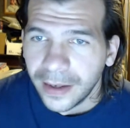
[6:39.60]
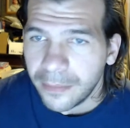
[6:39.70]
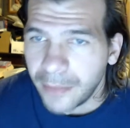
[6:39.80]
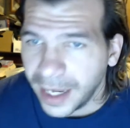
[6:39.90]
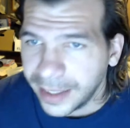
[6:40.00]

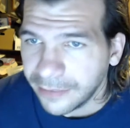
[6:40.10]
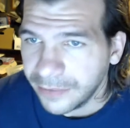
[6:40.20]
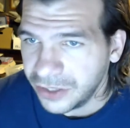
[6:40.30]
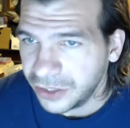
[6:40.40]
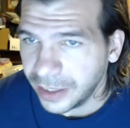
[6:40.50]
Mike,
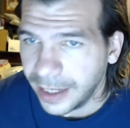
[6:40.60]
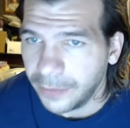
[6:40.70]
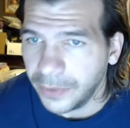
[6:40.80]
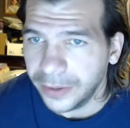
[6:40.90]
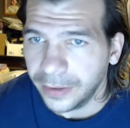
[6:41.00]
eventually I
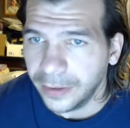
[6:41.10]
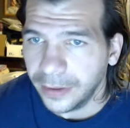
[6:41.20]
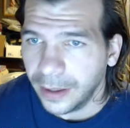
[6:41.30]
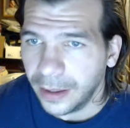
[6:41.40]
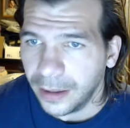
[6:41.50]
will.
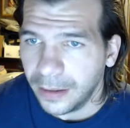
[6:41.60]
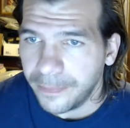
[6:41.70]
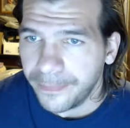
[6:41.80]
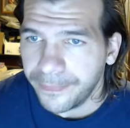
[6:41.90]
I